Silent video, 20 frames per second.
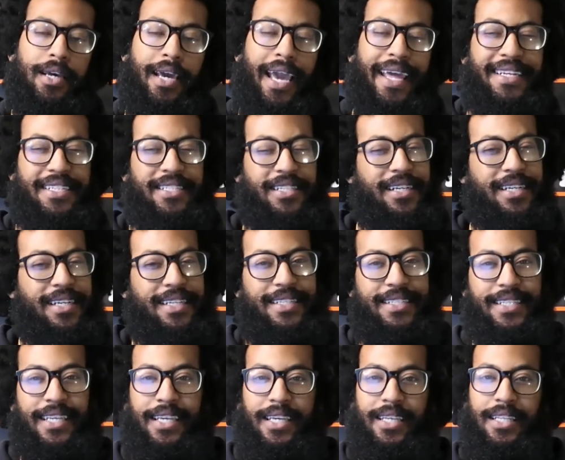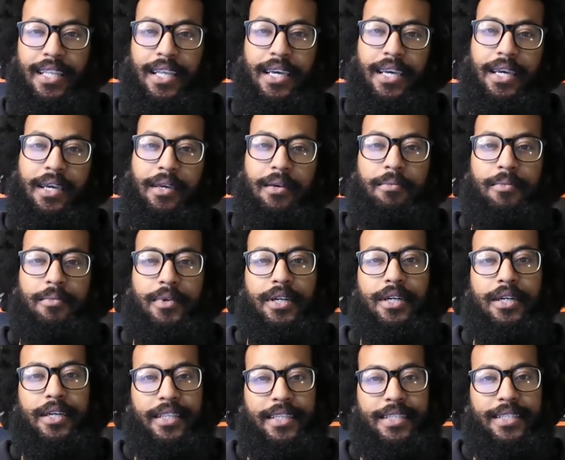And I started seeing like,
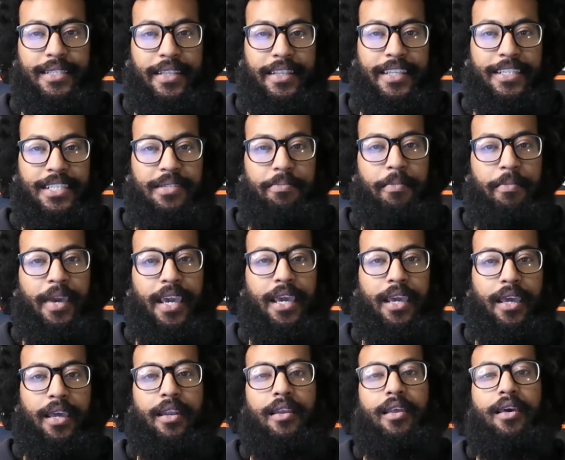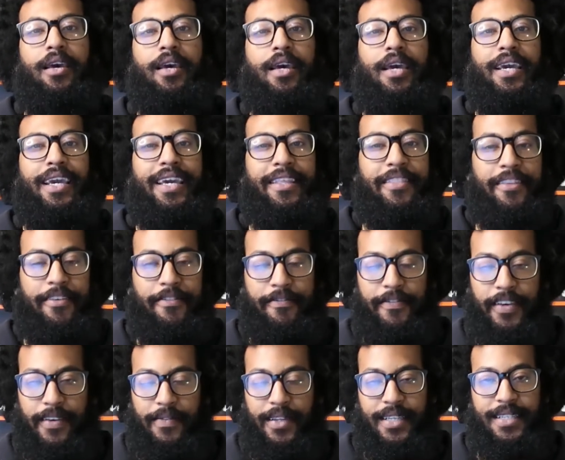bruh, this this man in the
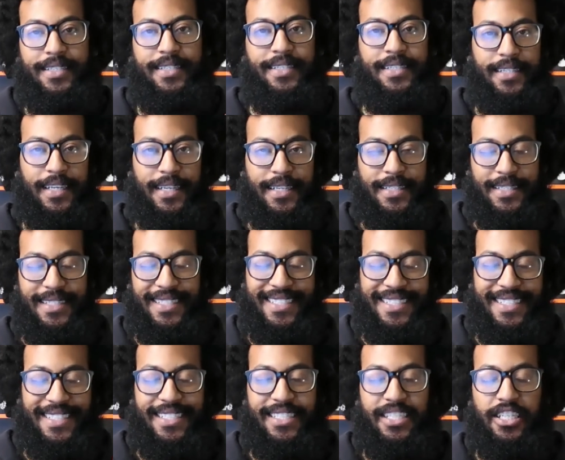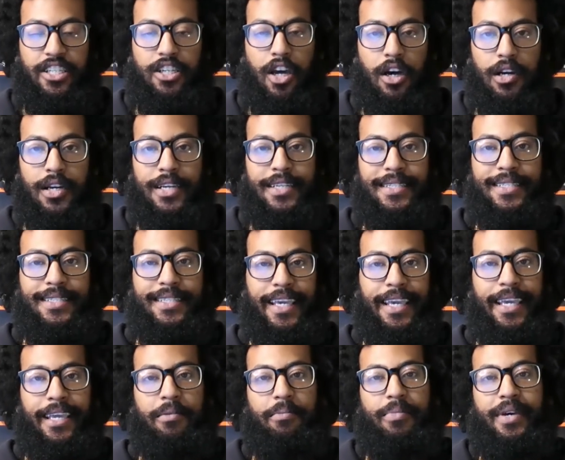50s and 60s, this
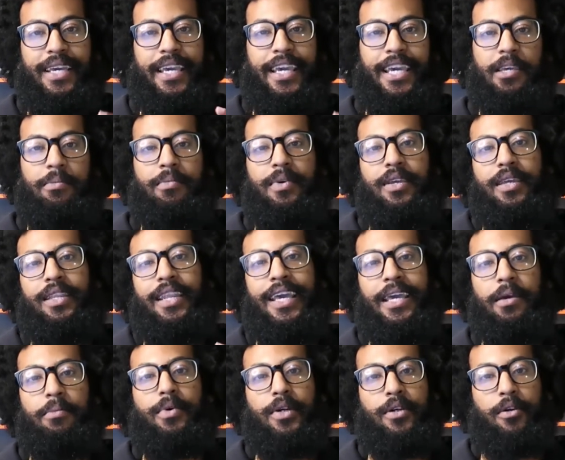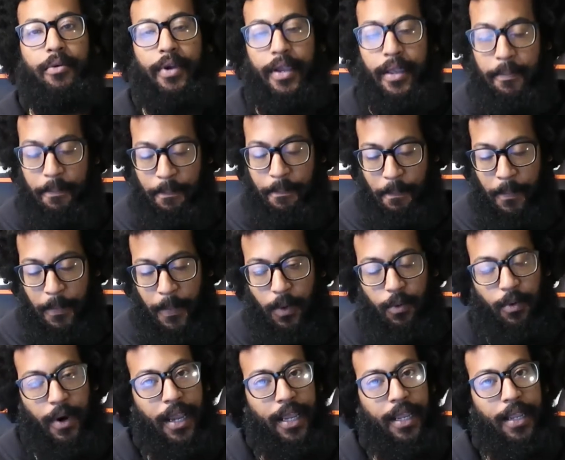dark-skinned Bahamian immigrant,
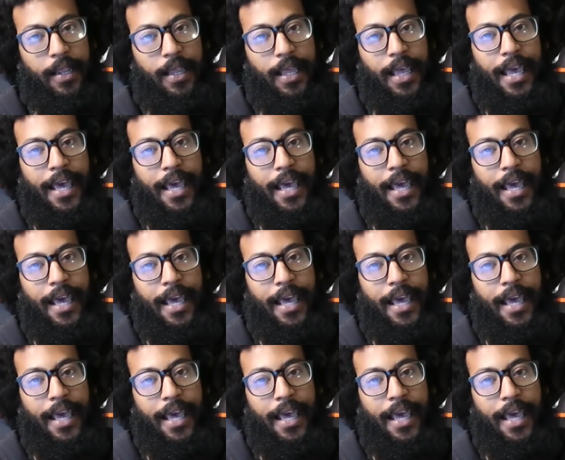right?